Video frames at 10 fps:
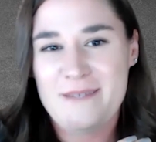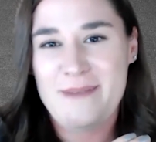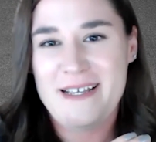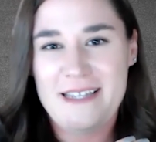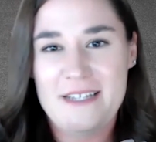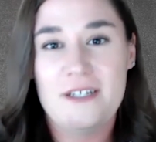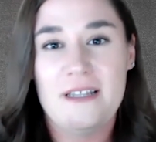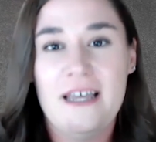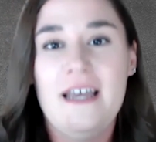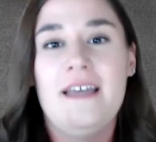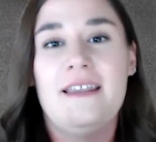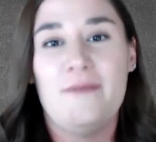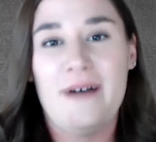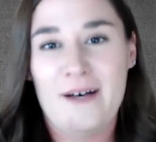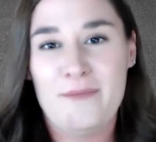on the space station
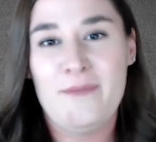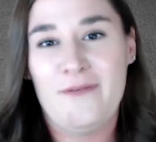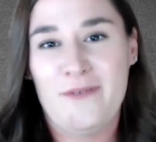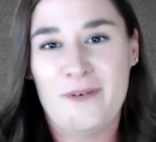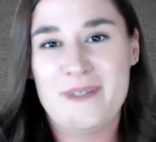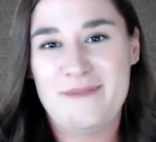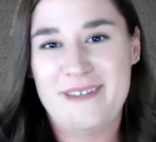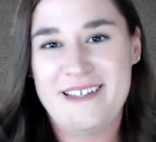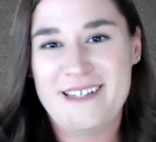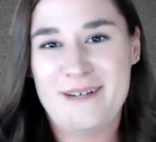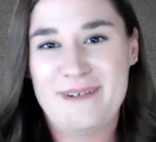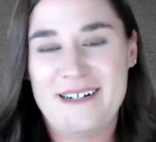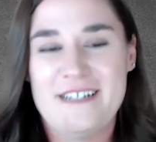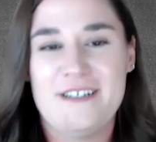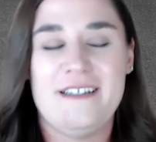that will help you perform some of these
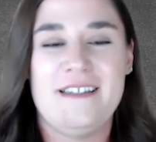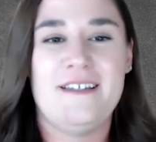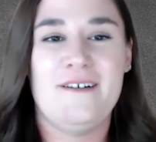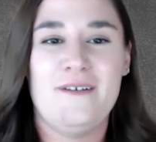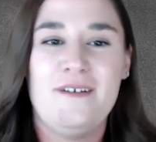operations.